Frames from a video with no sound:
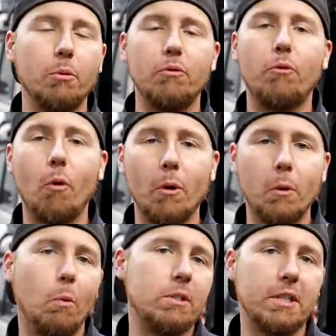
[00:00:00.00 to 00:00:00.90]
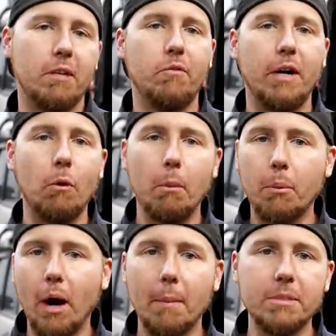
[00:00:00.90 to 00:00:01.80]
to move forward once I can figure out what
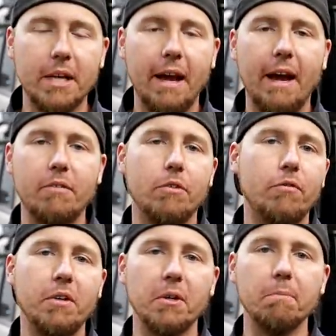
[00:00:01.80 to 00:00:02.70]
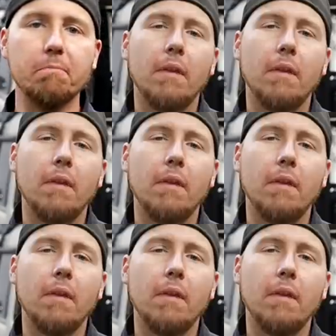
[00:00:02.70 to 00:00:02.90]
problems I have in the field.